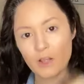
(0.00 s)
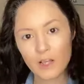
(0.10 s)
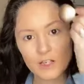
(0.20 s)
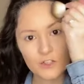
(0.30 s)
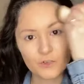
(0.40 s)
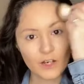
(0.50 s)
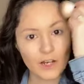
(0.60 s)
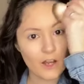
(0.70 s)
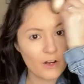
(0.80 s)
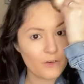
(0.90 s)
So right
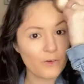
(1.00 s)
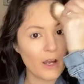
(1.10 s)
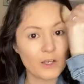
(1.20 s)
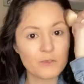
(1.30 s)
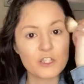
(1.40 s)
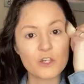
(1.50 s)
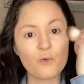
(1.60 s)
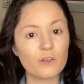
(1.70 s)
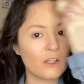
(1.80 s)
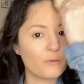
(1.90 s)
now I am just
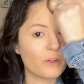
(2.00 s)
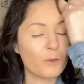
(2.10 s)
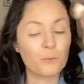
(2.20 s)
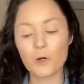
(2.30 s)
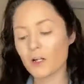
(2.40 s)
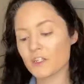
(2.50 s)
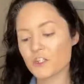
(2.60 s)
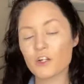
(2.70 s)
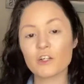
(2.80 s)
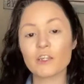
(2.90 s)
going in with the
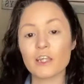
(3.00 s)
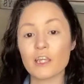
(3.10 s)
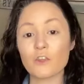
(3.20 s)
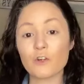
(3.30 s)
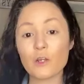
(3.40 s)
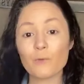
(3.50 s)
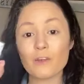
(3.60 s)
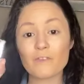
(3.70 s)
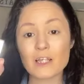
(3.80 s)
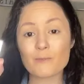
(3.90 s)
bronzer. The
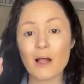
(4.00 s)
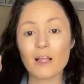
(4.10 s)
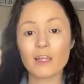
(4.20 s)
3-in-1 face palette